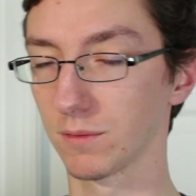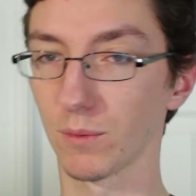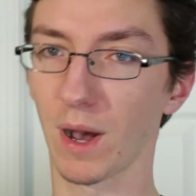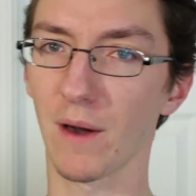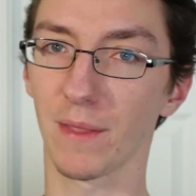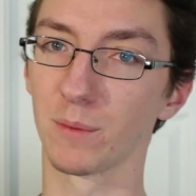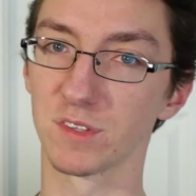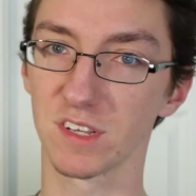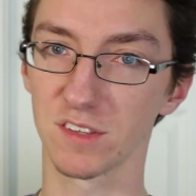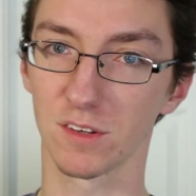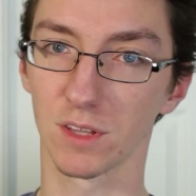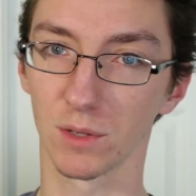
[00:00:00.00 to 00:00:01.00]
wow, that was
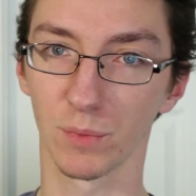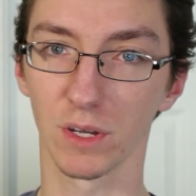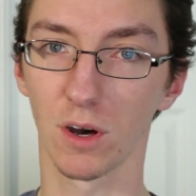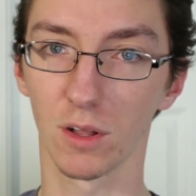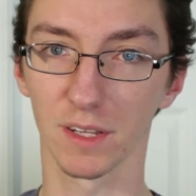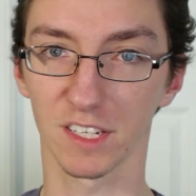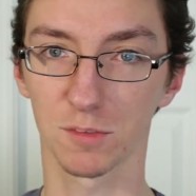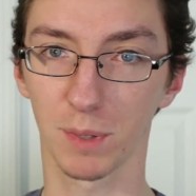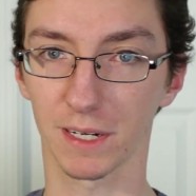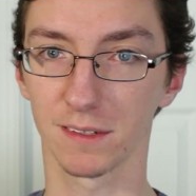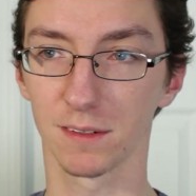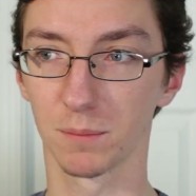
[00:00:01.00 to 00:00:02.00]
easier than we all
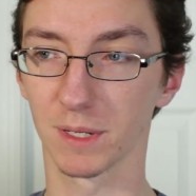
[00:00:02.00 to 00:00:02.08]
expected